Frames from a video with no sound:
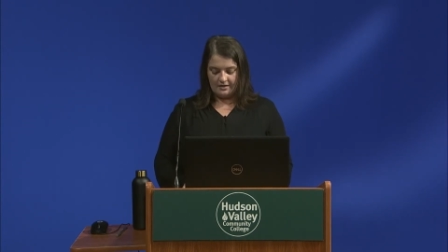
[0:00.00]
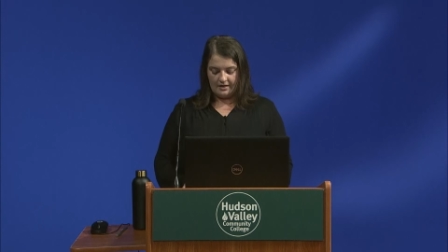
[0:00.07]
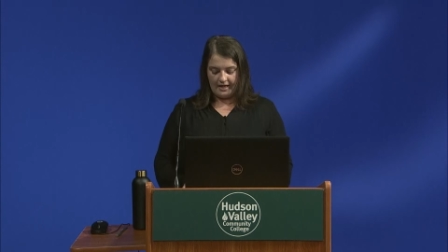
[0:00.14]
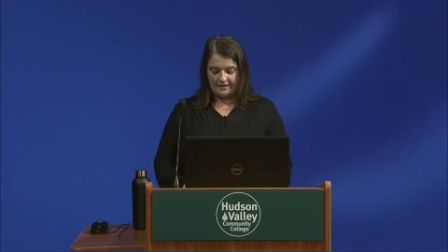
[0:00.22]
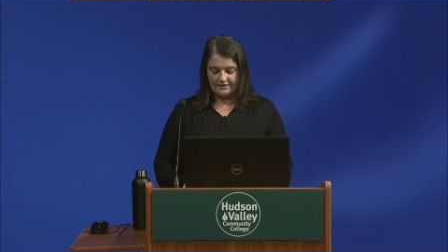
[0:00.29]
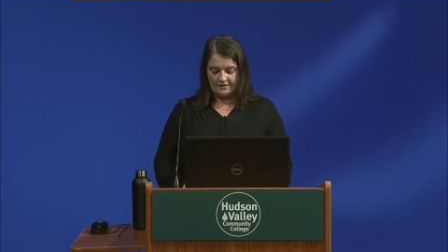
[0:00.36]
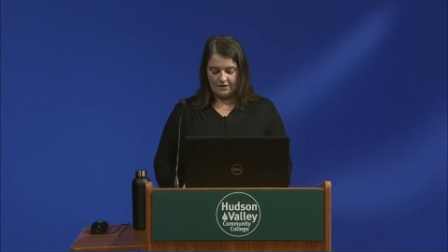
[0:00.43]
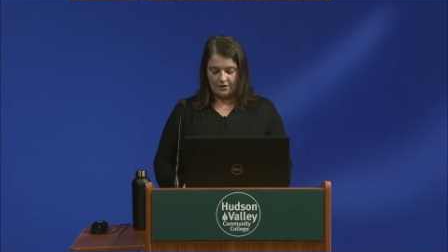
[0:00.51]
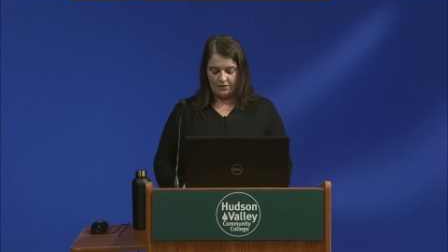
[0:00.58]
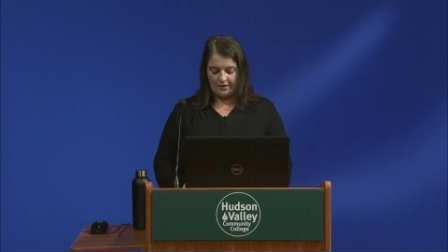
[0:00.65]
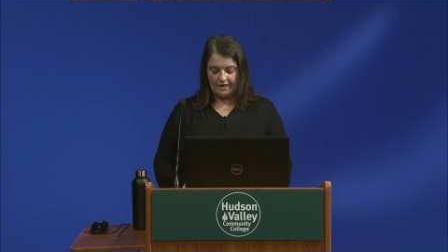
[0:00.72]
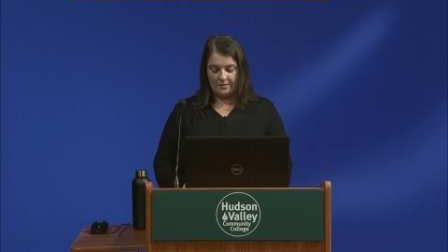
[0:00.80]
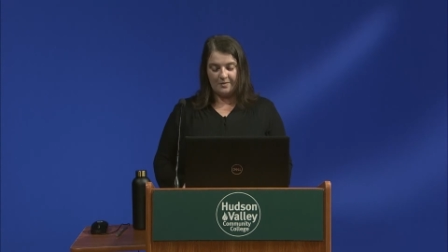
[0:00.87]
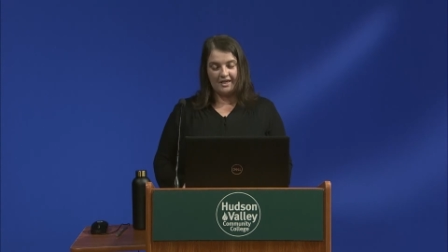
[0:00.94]
And so
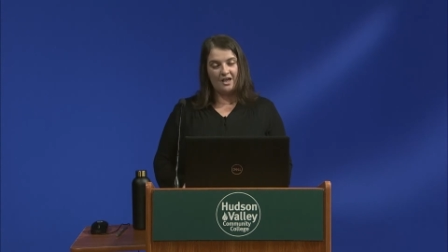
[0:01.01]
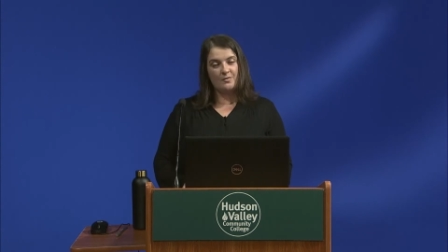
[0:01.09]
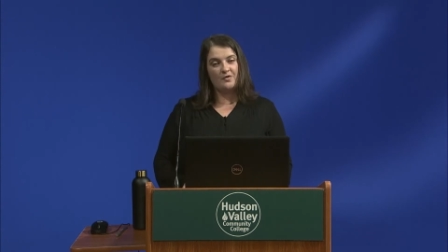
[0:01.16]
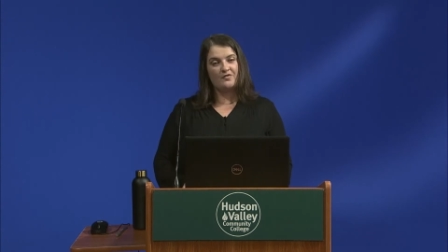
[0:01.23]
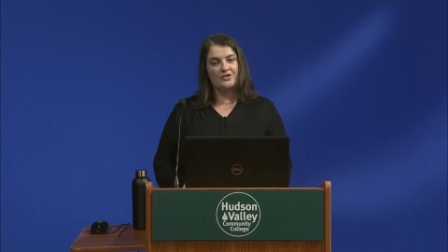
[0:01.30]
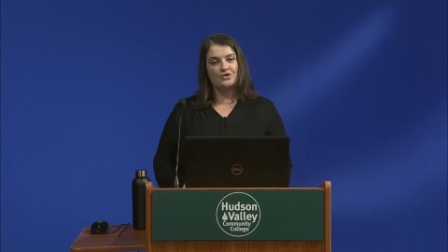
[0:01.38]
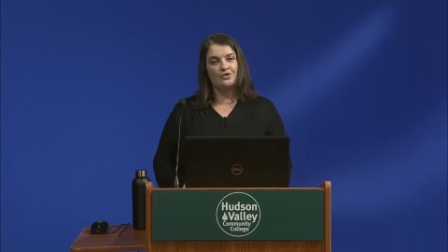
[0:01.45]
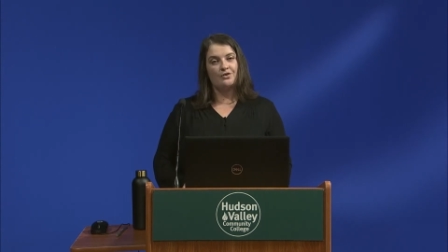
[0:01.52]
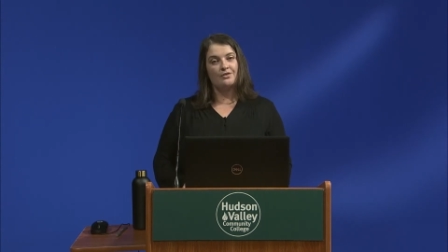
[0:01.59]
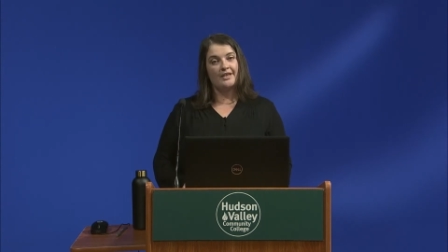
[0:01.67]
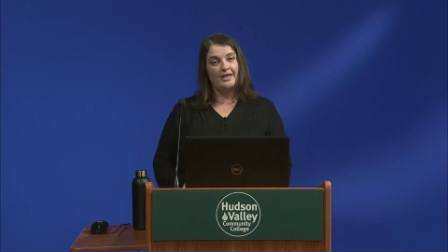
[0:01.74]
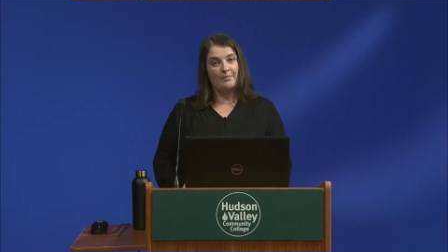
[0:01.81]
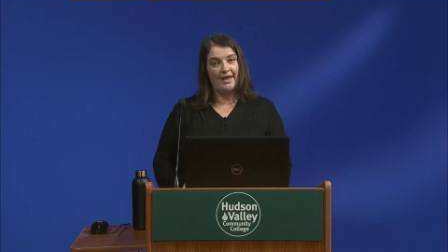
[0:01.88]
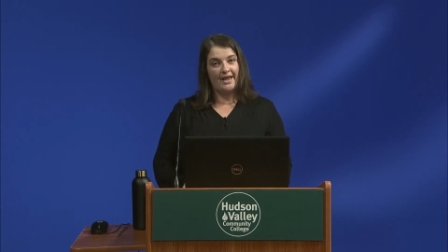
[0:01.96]
it became official
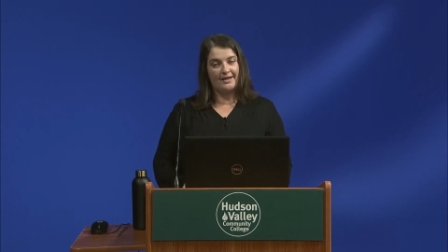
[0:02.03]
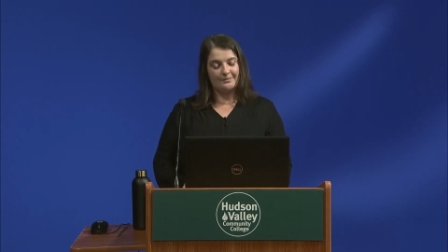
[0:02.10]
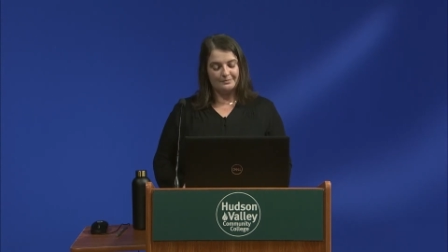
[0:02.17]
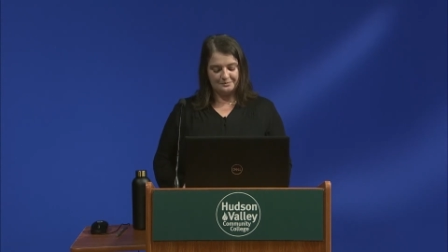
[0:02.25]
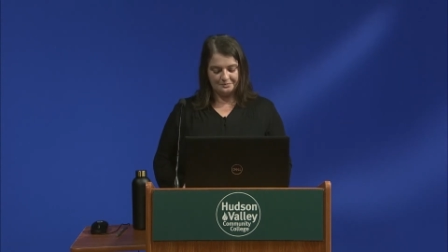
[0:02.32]
in May.